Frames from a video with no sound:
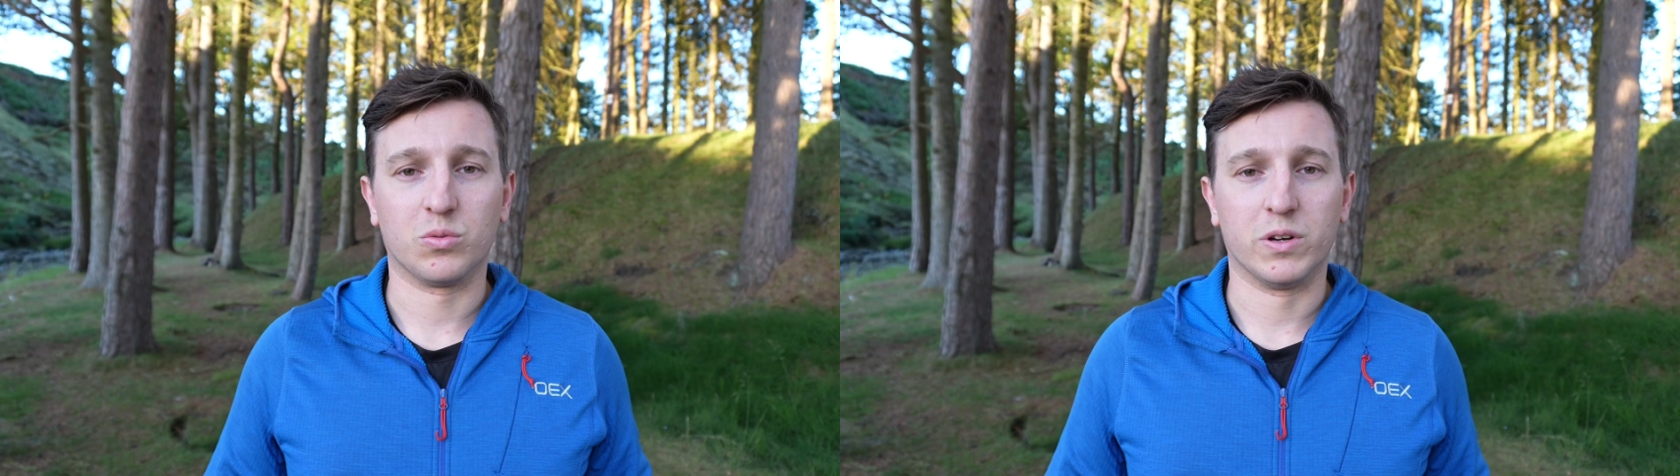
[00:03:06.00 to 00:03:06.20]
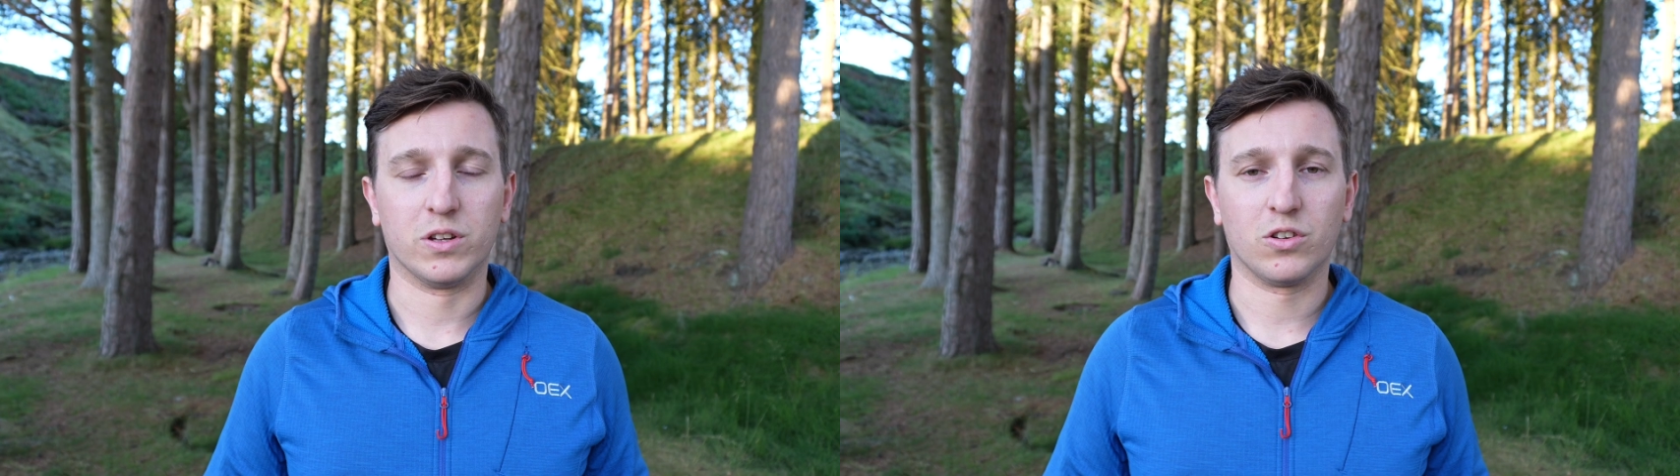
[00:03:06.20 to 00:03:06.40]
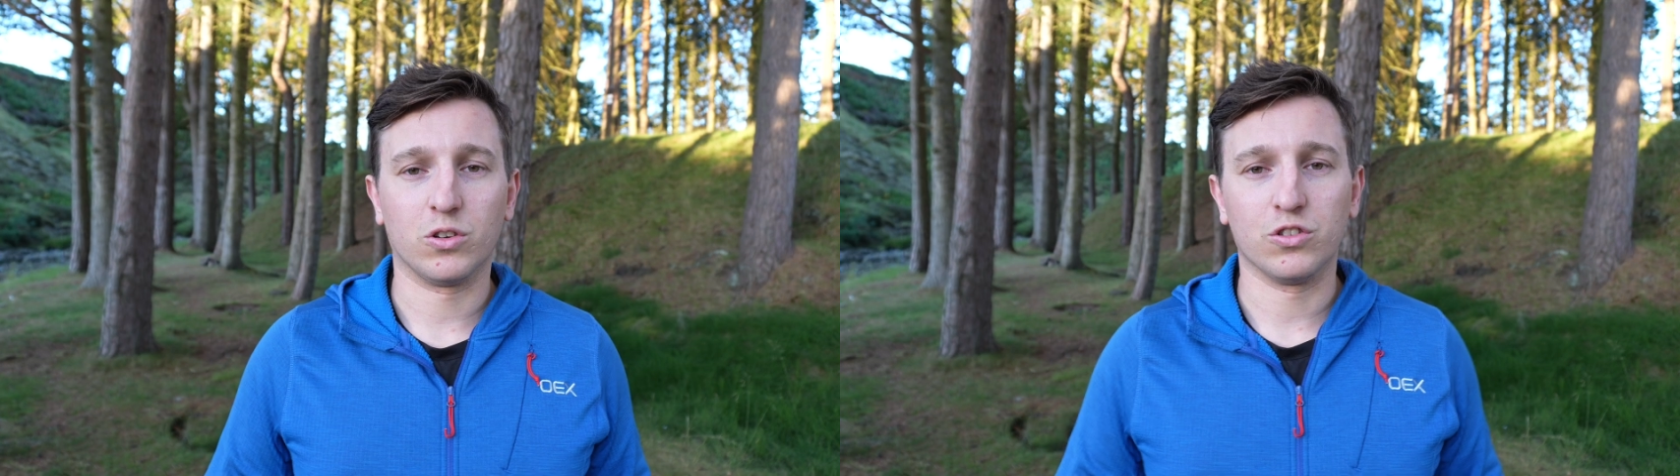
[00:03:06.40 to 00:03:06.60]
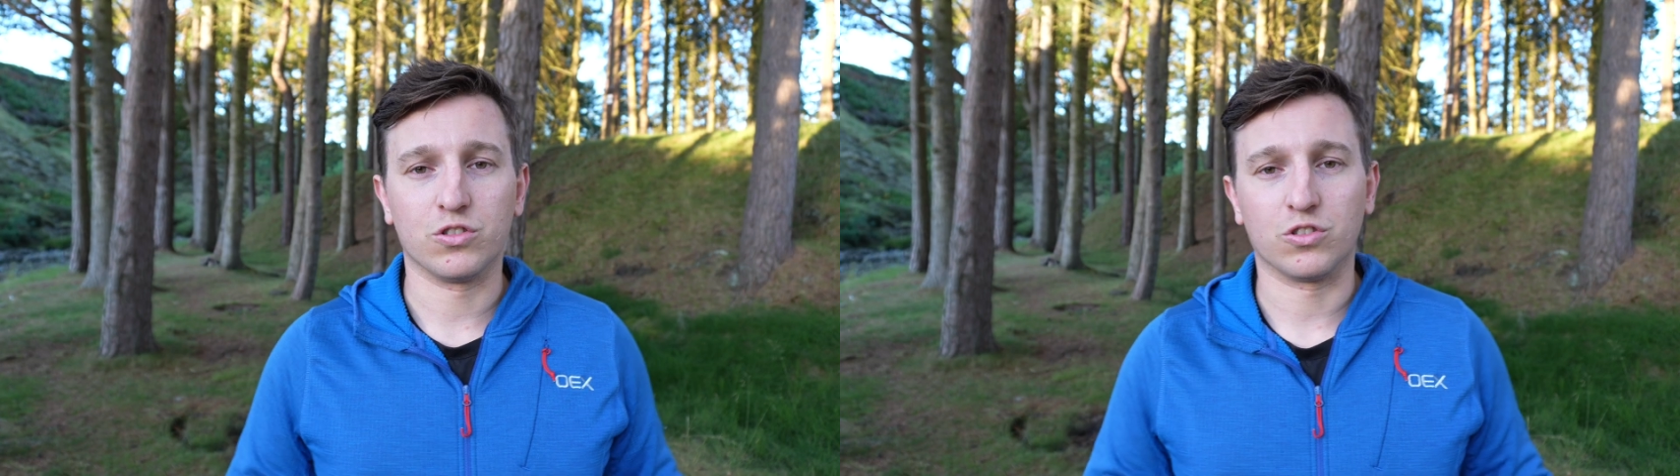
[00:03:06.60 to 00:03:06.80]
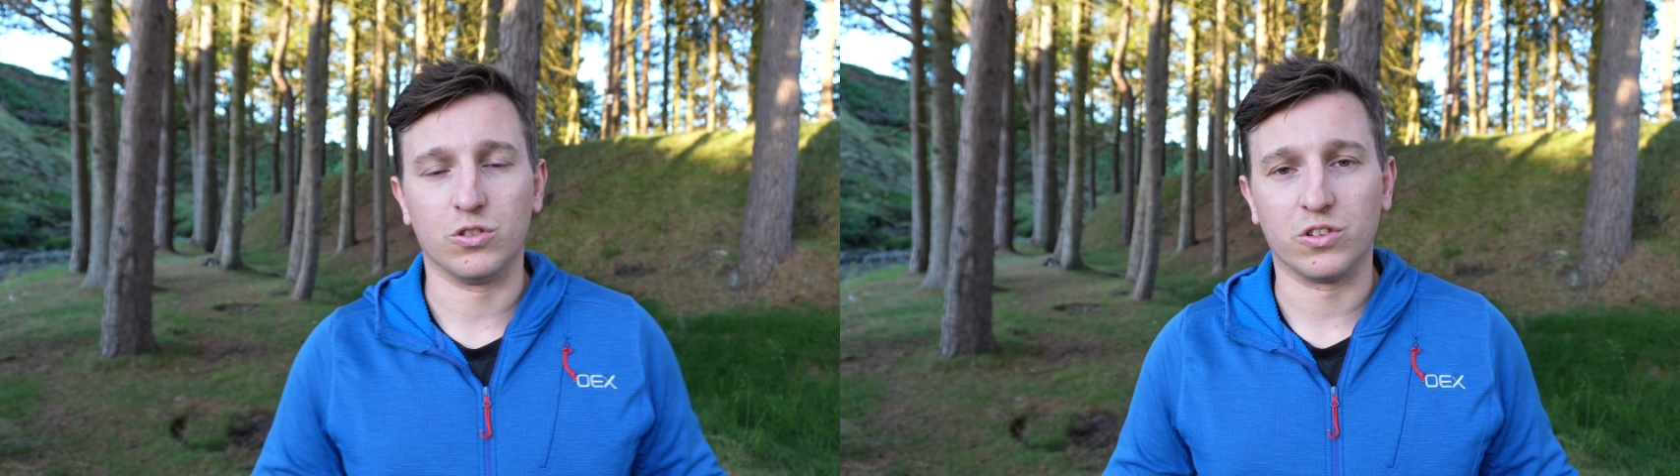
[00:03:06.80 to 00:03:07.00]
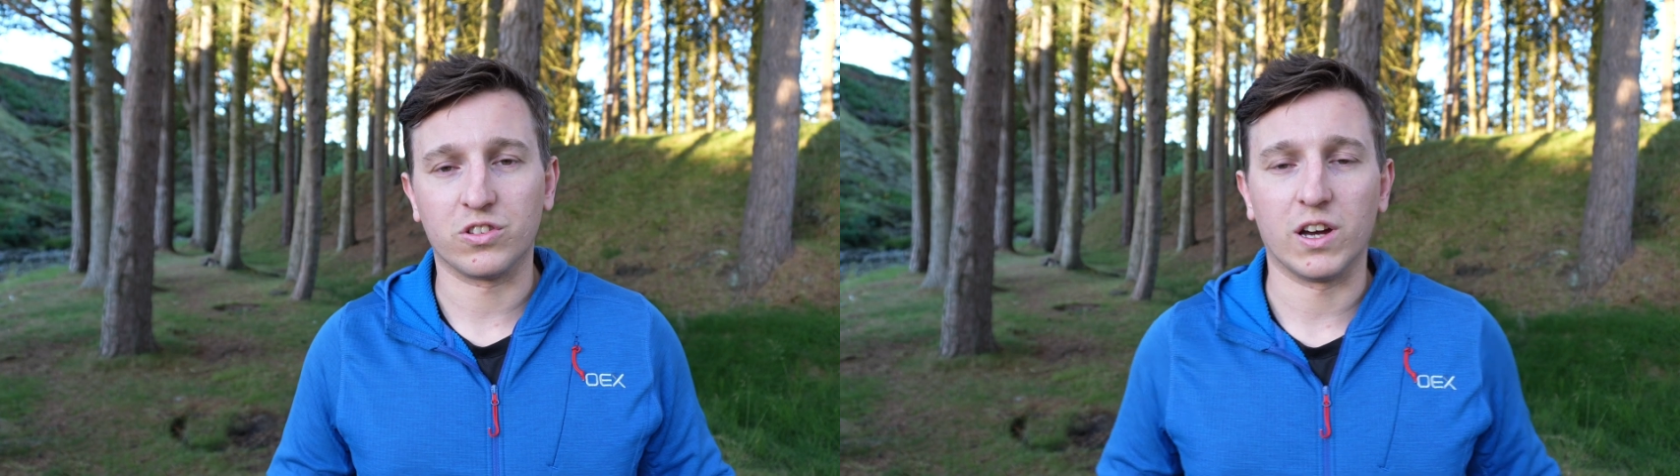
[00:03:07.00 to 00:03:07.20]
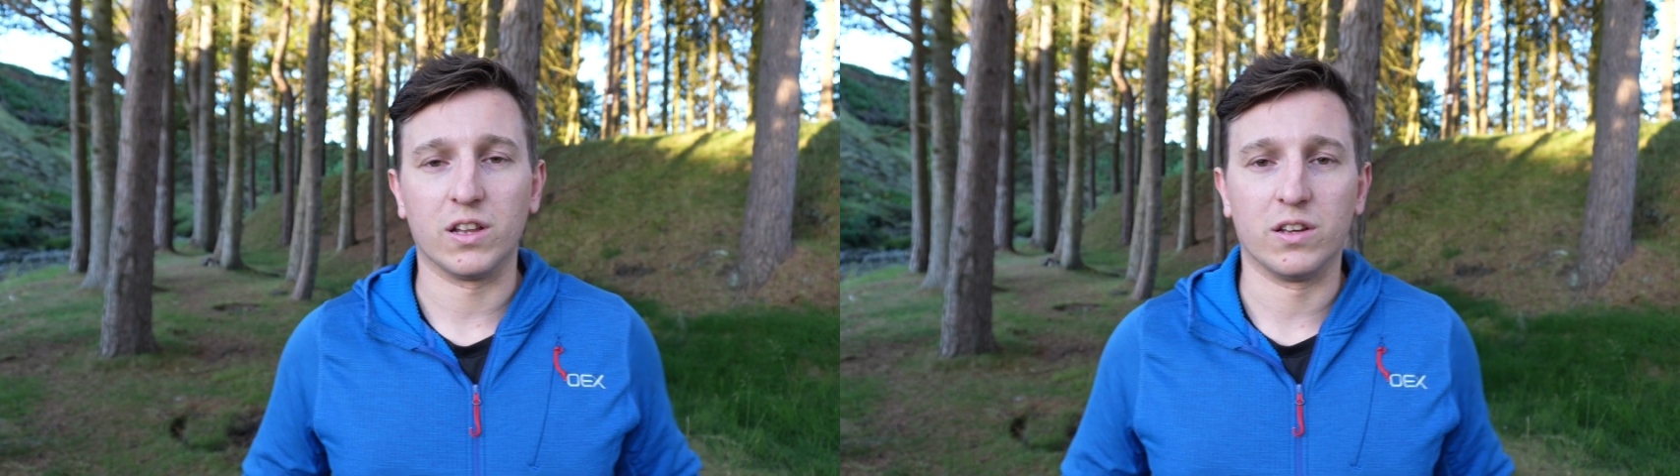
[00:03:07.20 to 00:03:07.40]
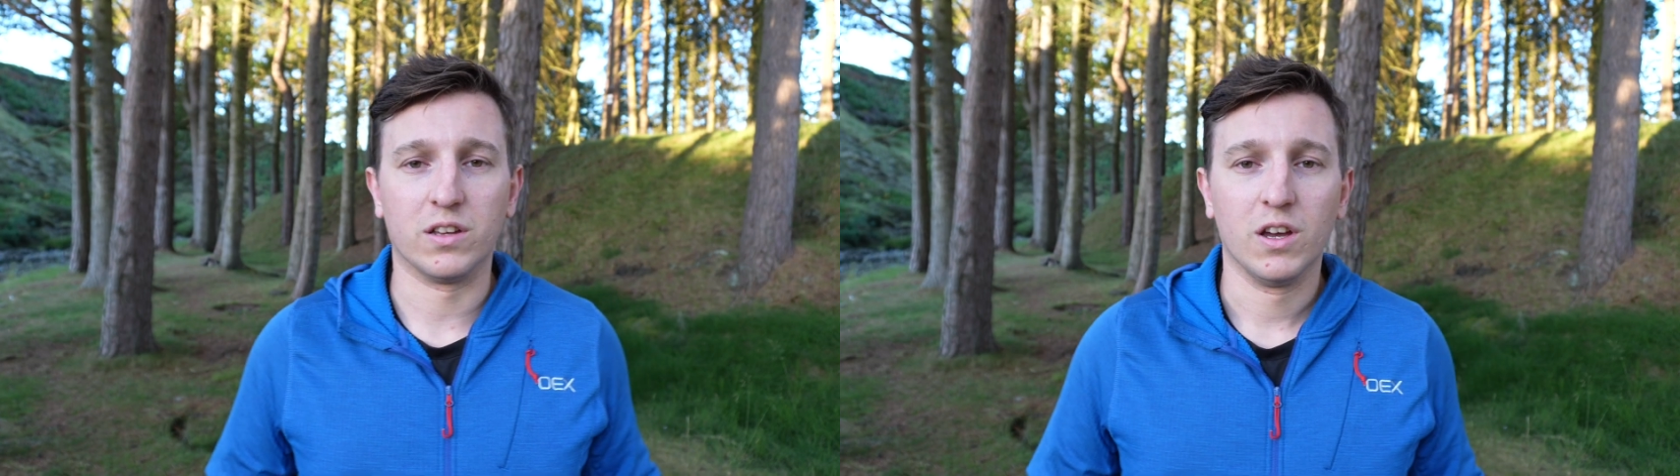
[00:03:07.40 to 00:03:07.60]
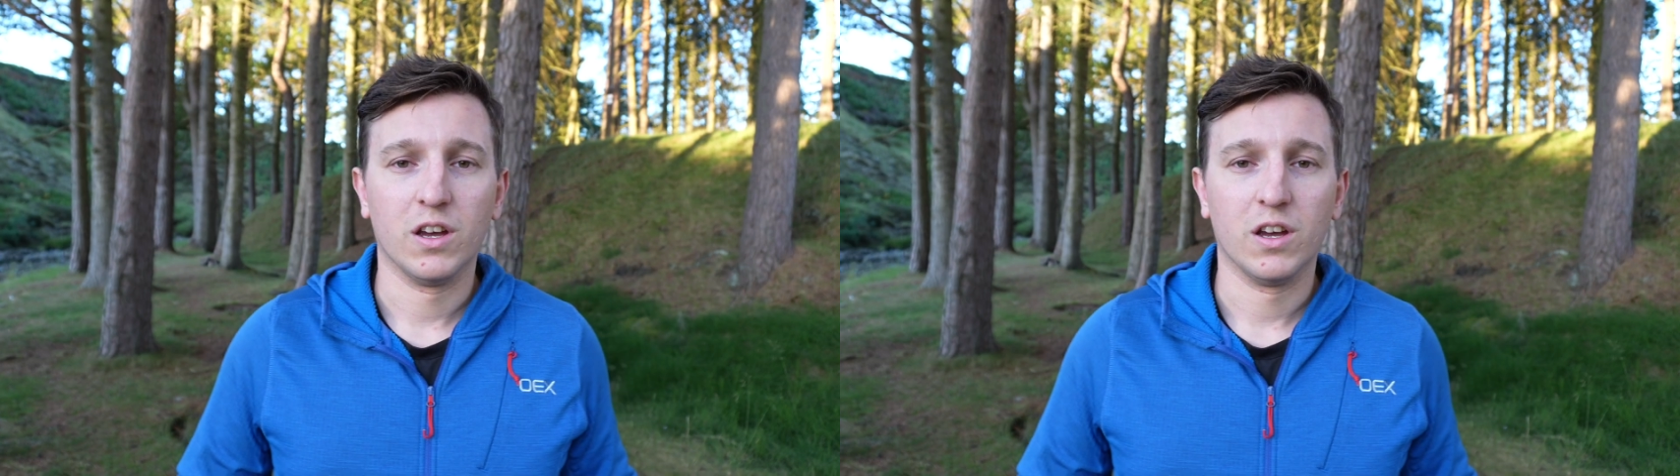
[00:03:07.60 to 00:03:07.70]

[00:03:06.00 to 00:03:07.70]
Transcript: way. It's also just unsightly